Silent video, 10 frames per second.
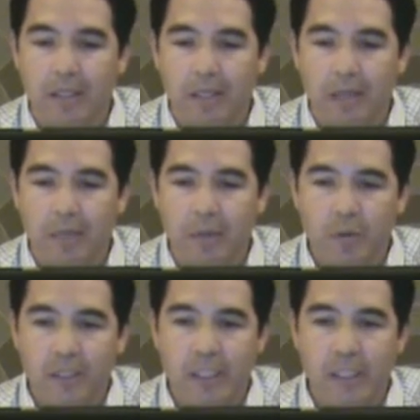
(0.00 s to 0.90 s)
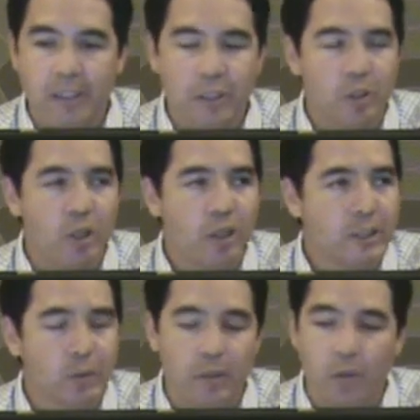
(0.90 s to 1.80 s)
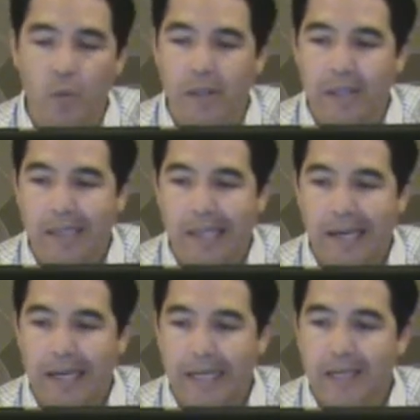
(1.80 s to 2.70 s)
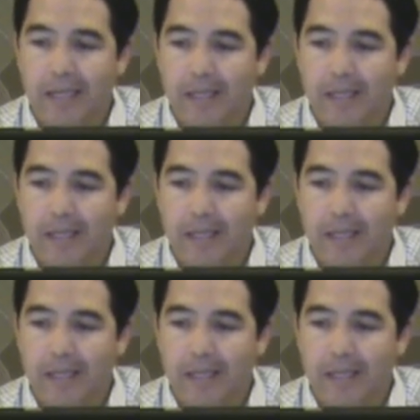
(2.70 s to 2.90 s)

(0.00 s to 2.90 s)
It was again strongest was a 1-day lag,